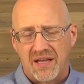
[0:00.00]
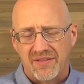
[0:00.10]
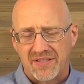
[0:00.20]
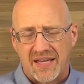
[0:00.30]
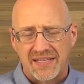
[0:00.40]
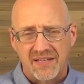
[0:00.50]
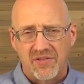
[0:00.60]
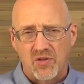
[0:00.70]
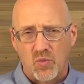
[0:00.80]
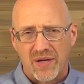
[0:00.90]
uh, this idea
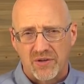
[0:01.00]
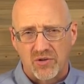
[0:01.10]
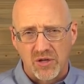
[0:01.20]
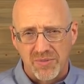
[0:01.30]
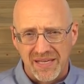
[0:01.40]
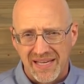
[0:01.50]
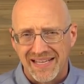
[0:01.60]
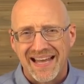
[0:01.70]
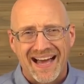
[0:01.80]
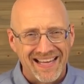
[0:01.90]
that the wicked are going to be
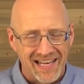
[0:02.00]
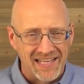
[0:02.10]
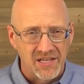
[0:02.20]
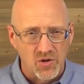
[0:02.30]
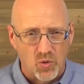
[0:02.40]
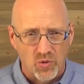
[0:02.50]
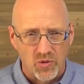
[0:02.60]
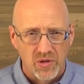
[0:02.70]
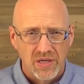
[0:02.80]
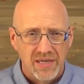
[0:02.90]
annihilated or